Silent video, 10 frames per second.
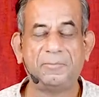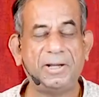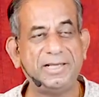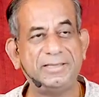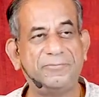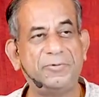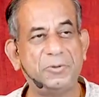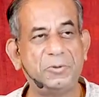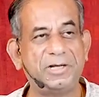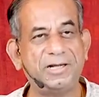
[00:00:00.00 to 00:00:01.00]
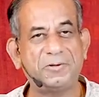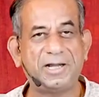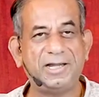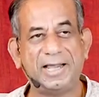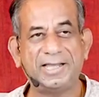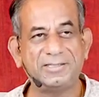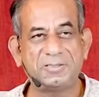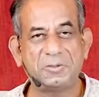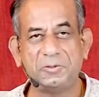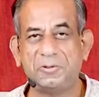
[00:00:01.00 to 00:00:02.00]
Playing the flute and you can
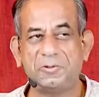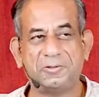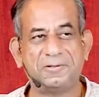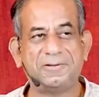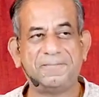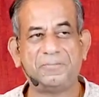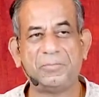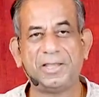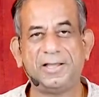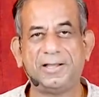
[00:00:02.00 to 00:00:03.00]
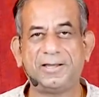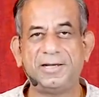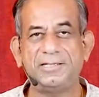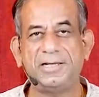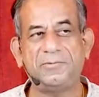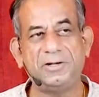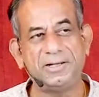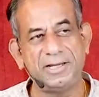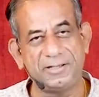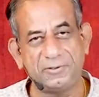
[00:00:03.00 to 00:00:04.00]
dance through. No. Krishna will
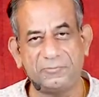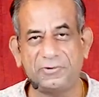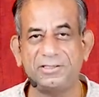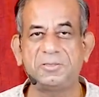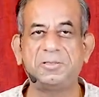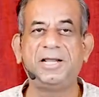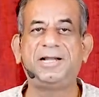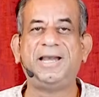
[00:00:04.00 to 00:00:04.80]
take you first through the